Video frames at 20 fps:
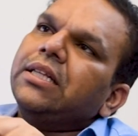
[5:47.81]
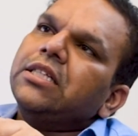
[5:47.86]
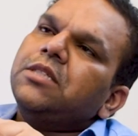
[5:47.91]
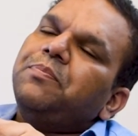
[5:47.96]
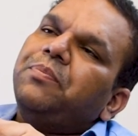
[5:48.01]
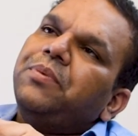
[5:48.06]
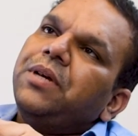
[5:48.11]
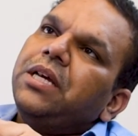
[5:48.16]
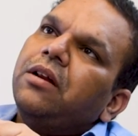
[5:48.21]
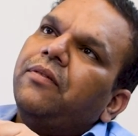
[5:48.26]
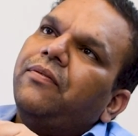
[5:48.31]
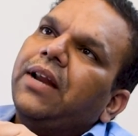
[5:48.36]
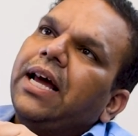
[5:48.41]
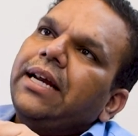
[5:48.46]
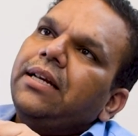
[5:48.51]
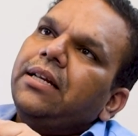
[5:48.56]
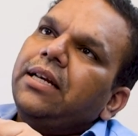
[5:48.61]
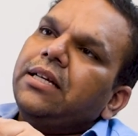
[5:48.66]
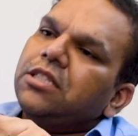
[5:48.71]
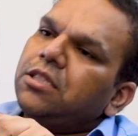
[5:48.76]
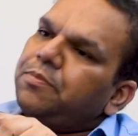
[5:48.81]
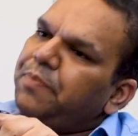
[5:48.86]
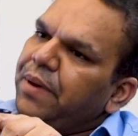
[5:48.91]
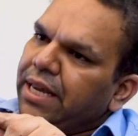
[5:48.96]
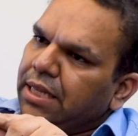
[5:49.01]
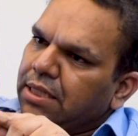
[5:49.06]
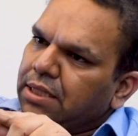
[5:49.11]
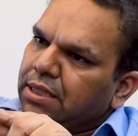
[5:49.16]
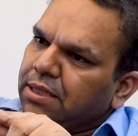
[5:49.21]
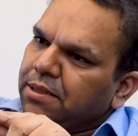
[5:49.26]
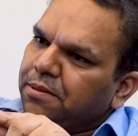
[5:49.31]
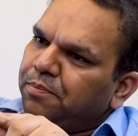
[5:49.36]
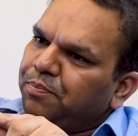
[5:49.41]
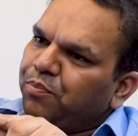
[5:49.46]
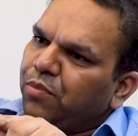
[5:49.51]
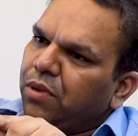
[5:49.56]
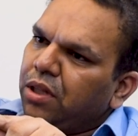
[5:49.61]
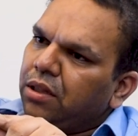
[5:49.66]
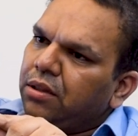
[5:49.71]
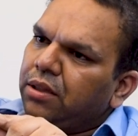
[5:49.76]
at the speed of light in space,
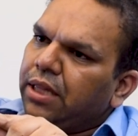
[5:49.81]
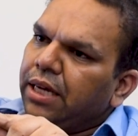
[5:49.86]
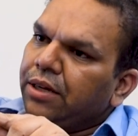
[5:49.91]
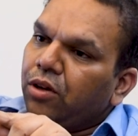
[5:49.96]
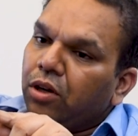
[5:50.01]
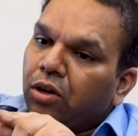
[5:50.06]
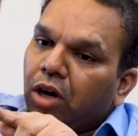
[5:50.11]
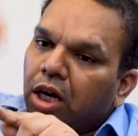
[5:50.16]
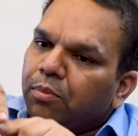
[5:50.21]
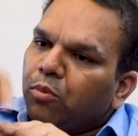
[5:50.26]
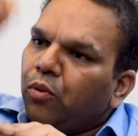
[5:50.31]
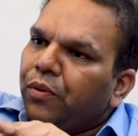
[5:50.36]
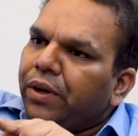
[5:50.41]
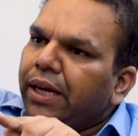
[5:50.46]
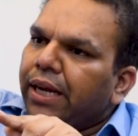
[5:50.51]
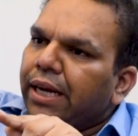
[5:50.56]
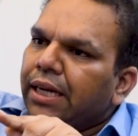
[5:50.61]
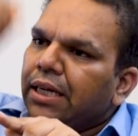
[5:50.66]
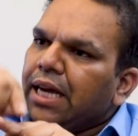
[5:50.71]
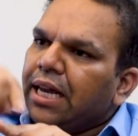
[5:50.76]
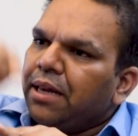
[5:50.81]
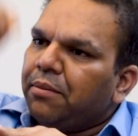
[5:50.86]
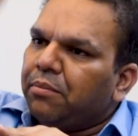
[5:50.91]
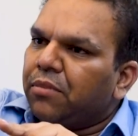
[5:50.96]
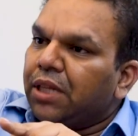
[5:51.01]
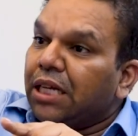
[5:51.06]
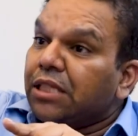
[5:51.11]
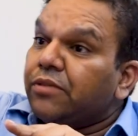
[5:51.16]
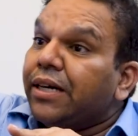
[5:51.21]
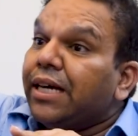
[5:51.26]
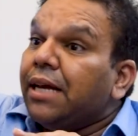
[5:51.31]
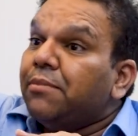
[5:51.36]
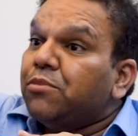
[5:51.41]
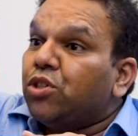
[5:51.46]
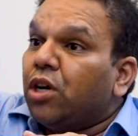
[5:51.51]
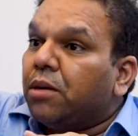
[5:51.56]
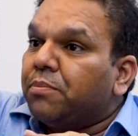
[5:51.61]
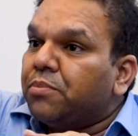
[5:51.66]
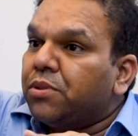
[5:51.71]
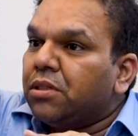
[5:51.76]
then you're not moving in time. That's why time
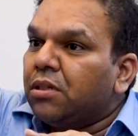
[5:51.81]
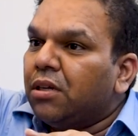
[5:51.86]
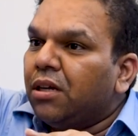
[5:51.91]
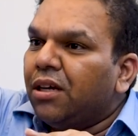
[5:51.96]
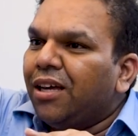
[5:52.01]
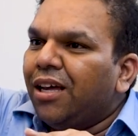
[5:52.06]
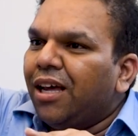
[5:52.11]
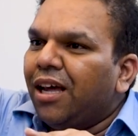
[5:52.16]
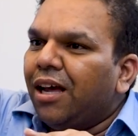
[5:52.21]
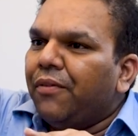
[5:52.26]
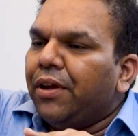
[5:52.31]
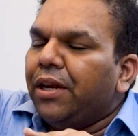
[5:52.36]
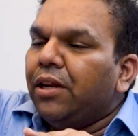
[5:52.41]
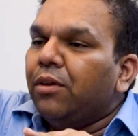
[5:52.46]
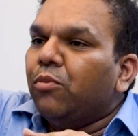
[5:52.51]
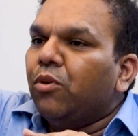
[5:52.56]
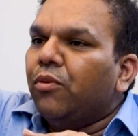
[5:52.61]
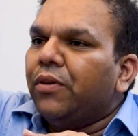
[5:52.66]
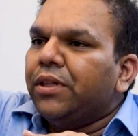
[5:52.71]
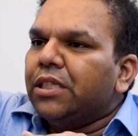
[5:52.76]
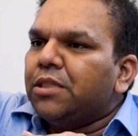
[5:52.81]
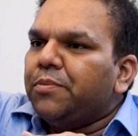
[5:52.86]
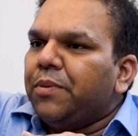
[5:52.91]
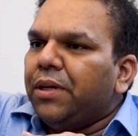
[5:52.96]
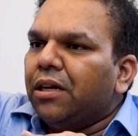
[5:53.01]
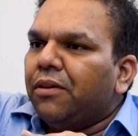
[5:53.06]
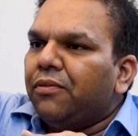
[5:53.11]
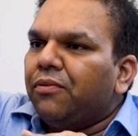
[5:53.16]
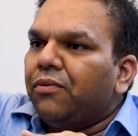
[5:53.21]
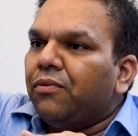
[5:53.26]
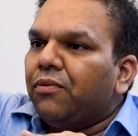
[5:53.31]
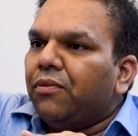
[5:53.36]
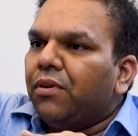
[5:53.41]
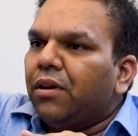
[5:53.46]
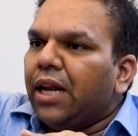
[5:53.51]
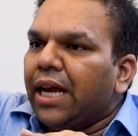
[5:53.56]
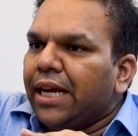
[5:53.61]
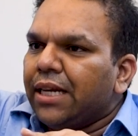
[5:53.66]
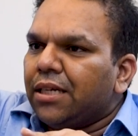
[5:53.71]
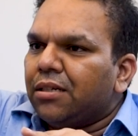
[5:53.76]
stops when you move at the speed of
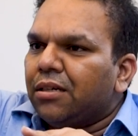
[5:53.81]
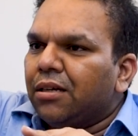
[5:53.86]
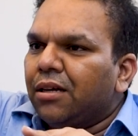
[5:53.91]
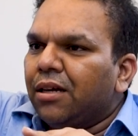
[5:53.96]
light.